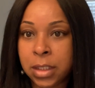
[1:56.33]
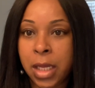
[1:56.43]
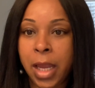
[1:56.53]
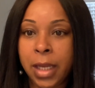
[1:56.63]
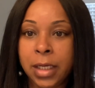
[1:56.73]

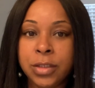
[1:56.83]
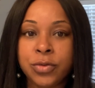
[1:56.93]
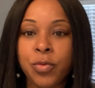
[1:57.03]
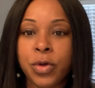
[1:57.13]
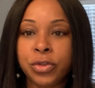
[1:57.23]
And he's
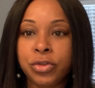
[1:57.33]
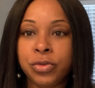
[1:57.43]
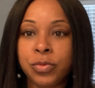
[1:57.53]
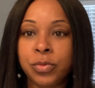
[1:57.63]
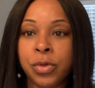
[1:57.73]
going
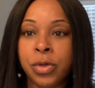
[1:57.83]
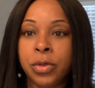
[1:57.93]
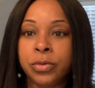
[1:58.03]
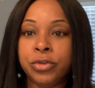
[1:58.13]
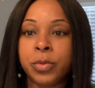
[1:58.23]
to
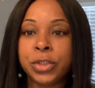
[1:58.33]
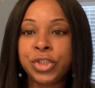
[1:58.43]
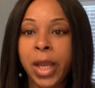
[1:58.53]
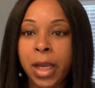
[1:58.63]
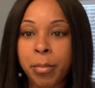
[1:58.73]
do a
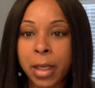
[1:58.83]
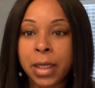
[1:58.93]
checkmate.